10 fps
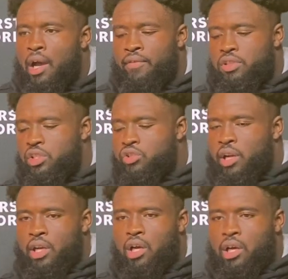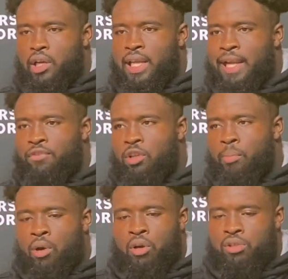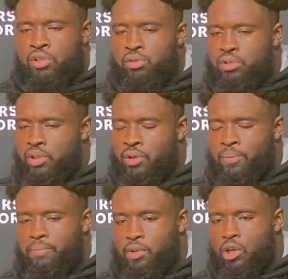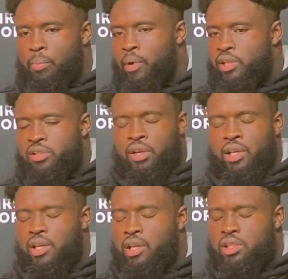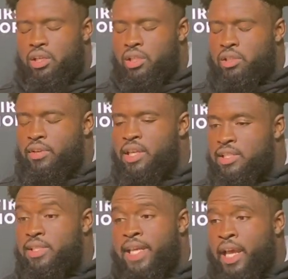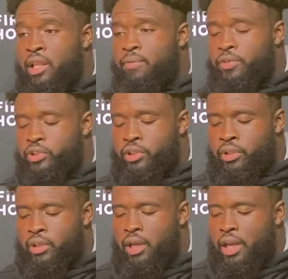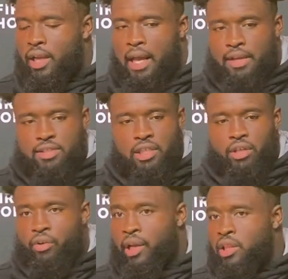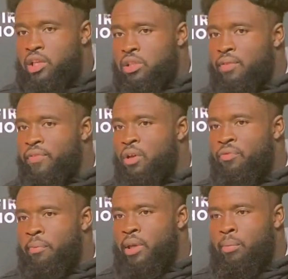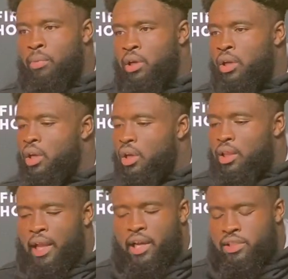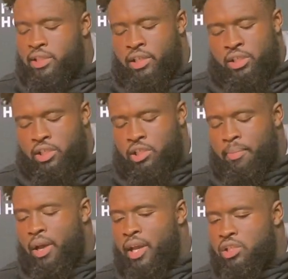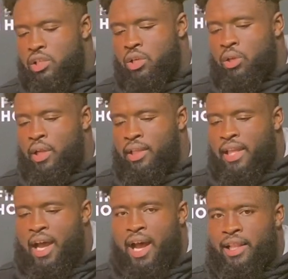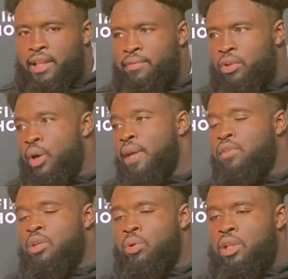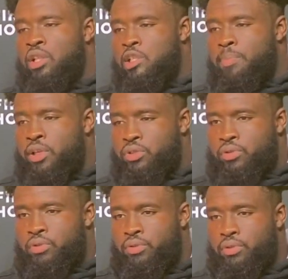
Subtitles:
obviously trying to get after the ball too. So, you know, Bryce Young, he's a talent for sure. I see great things on film from him, but like I said, it's just about executing at that high level. Don't have to do anything special.